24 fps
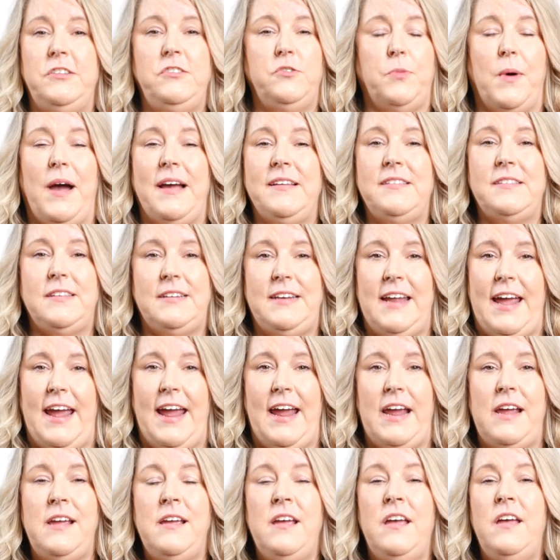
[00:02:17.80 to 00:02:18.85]
twice a
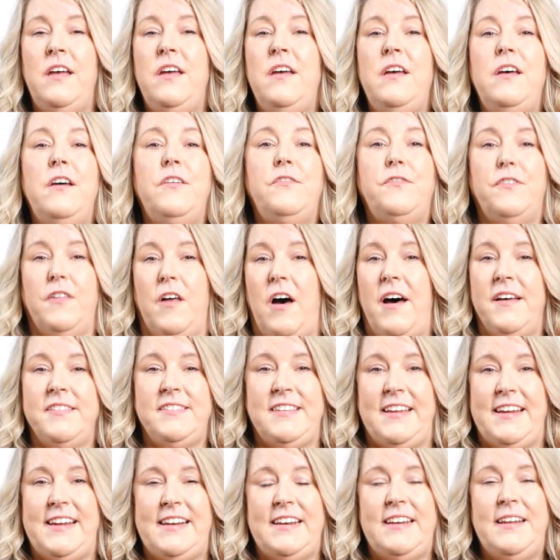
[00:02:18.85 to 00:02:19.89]
day,
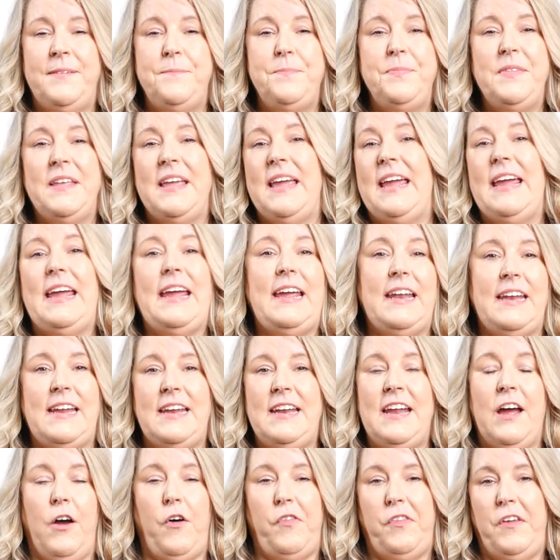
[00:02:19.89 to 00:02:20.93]
flossing,
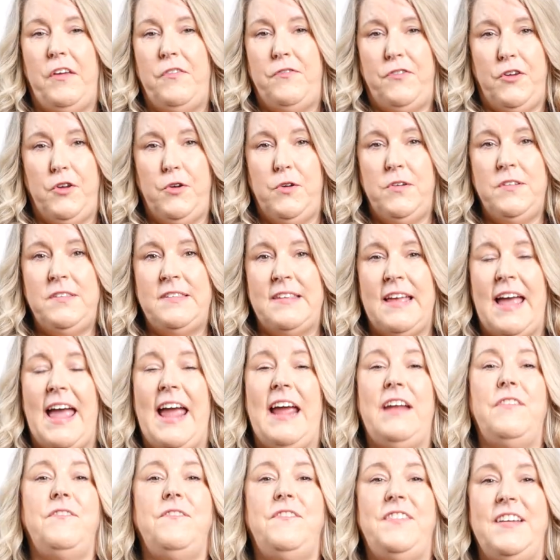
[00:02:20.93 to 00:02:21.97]
eating healthy foods,
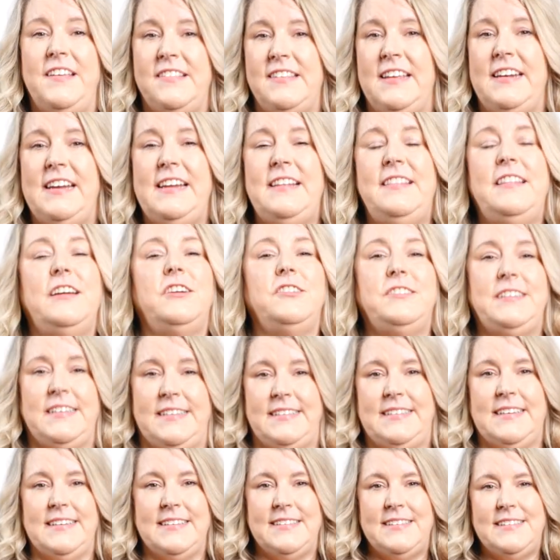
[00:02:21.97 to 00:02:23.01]
and visiting their
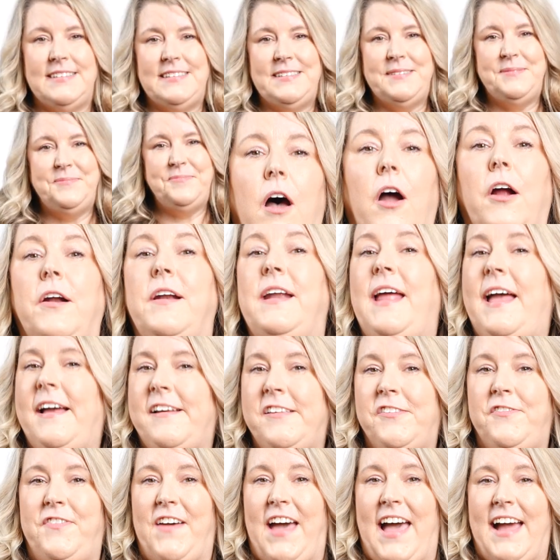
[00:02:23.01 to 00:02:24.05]
dentist. Our
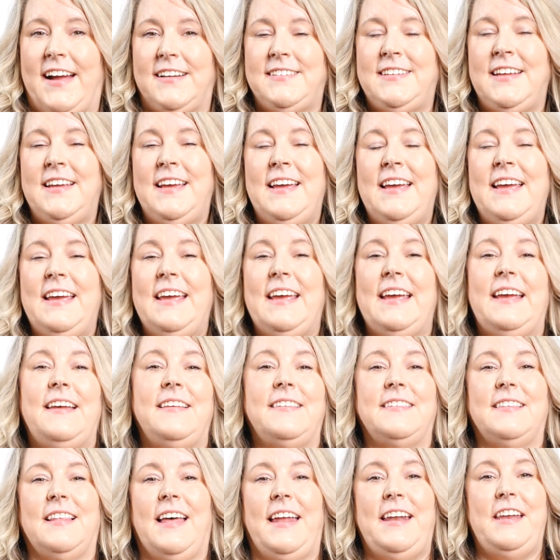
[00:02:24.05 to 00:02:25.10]
next fact
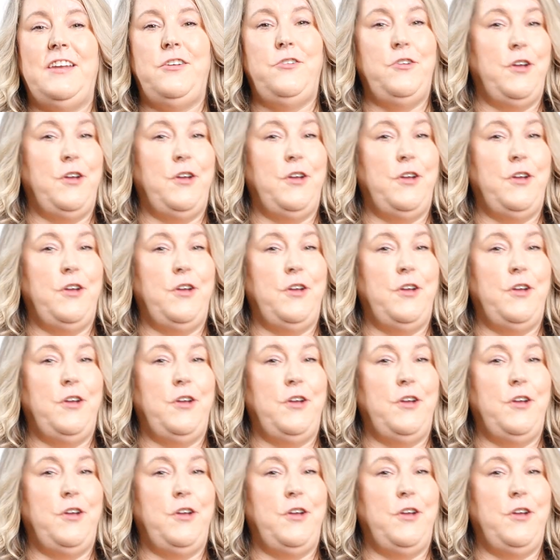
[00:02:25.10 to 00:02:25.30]
is letting you